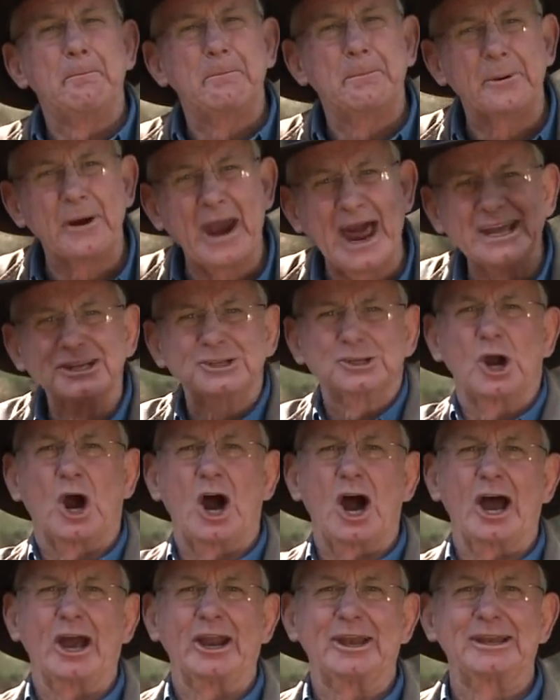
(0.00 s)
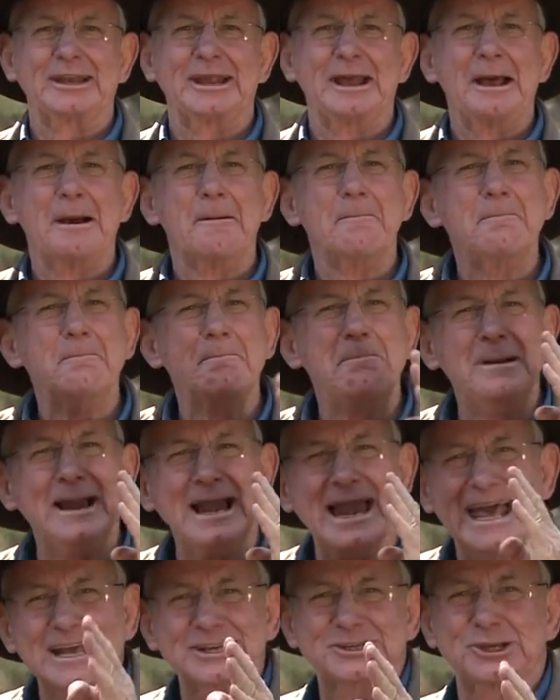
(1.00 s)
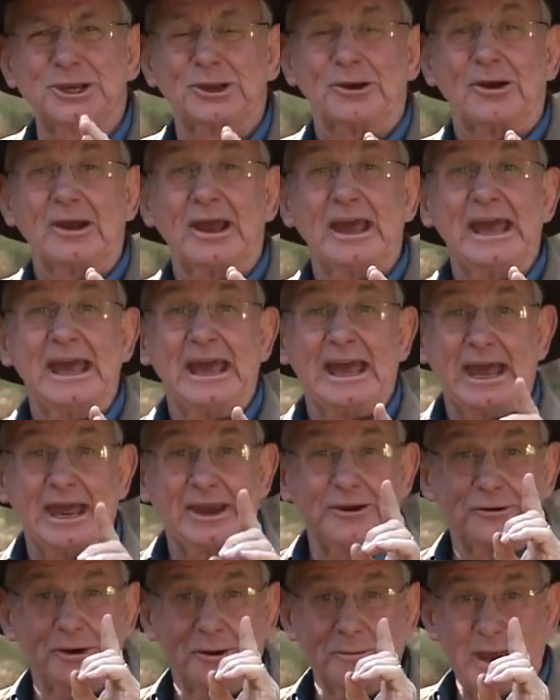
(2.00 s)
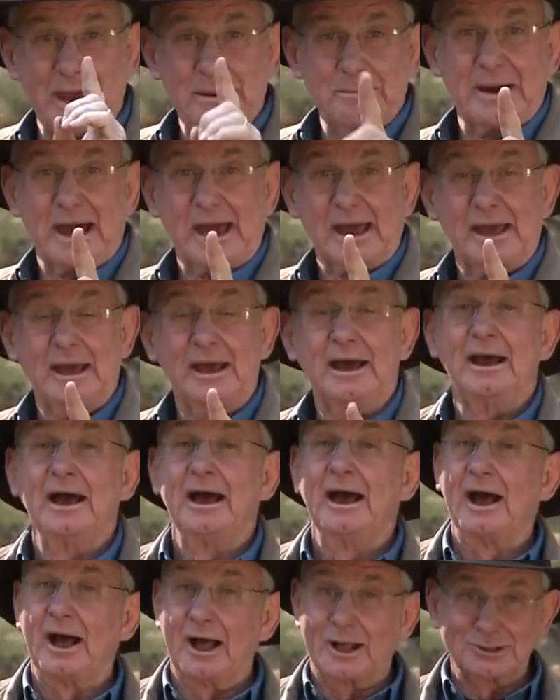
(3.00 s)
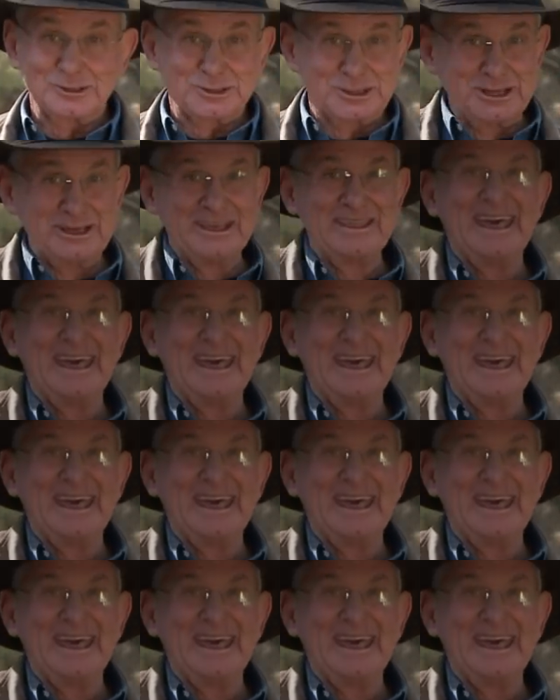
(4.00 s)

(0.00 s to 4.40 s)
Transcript: Praise God. Bless you. And remember, I'll see you